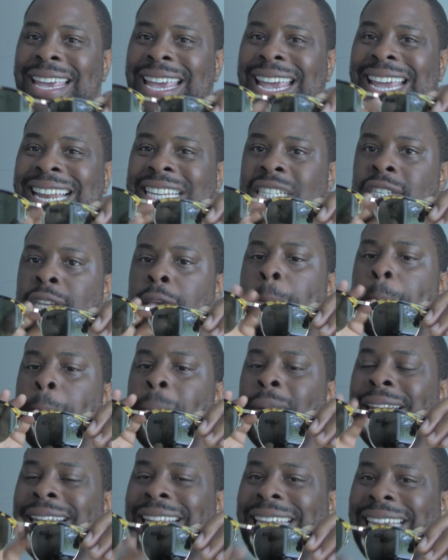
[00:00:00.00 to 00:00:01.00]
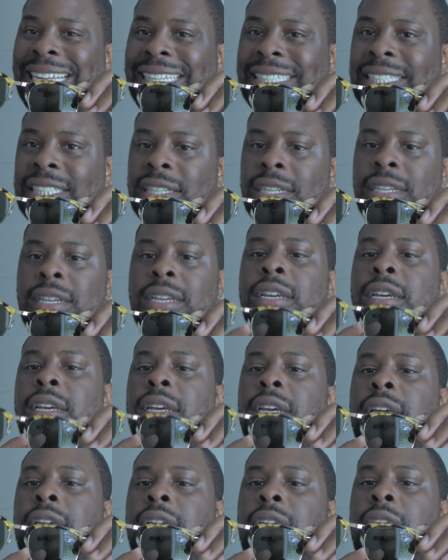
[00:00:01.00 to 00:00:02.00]
in its complete
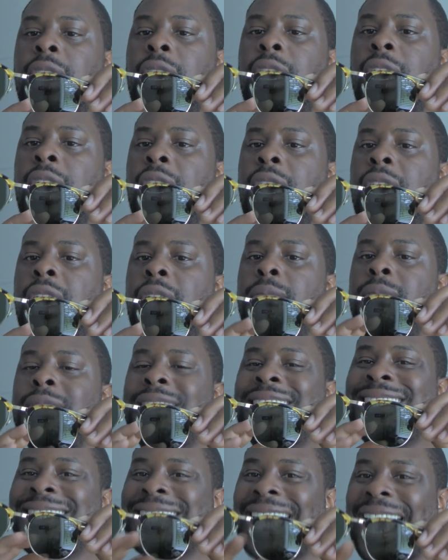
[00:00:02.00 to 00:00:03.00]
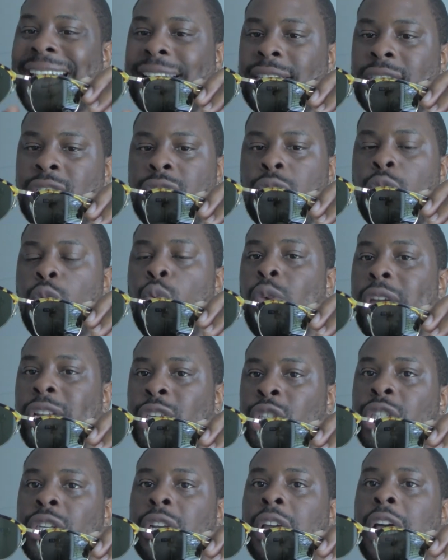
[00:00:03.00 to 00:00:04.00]
set,
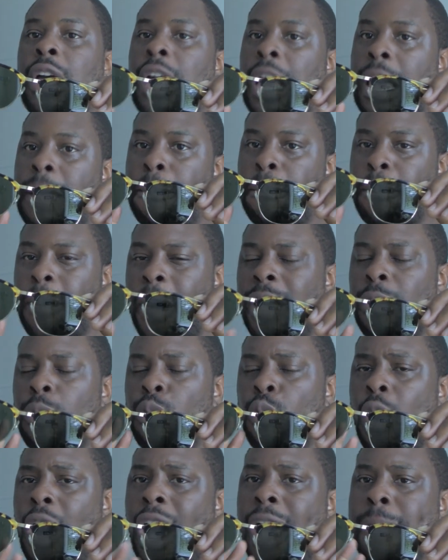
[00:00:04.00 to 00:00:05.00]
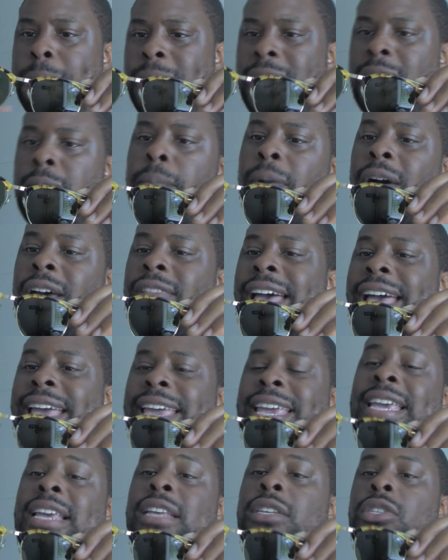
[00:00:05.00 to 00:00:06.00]
and by what I mean by
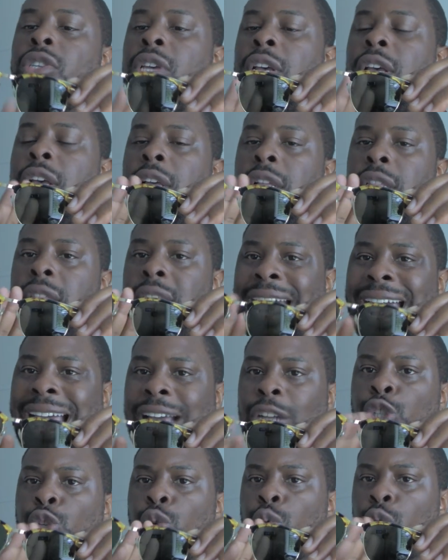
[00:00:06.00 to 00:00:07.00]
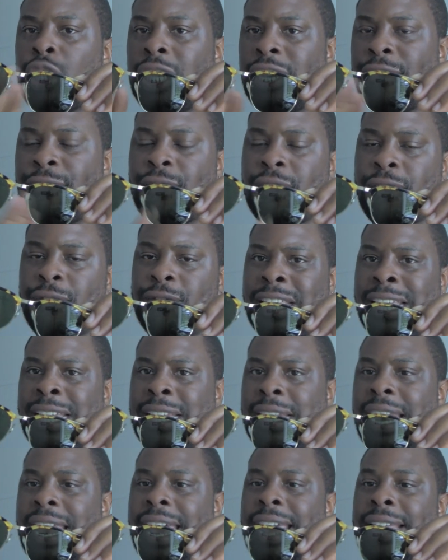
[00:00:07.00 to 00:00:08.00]
that is the actual
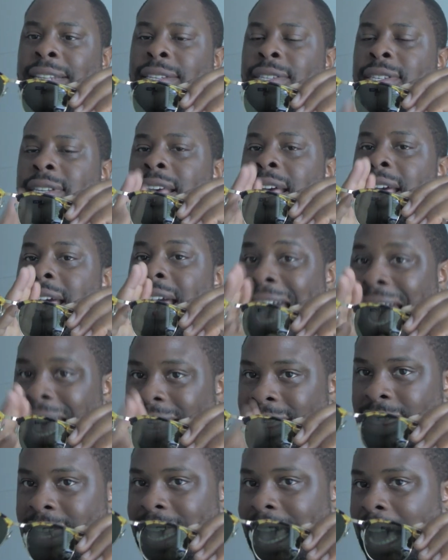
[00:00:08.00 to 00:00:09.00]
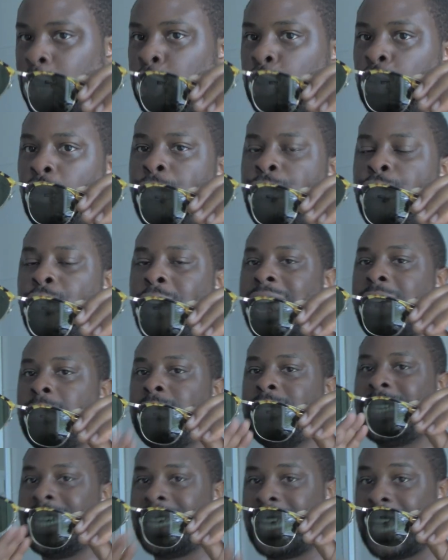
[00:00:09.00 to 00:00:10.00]
G15 lens and the actual
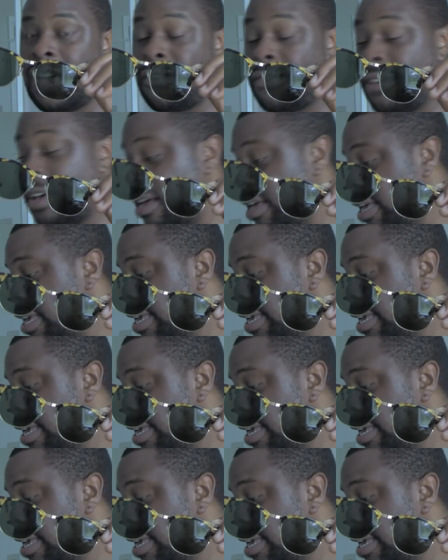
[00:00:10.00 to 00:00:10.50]
frame together.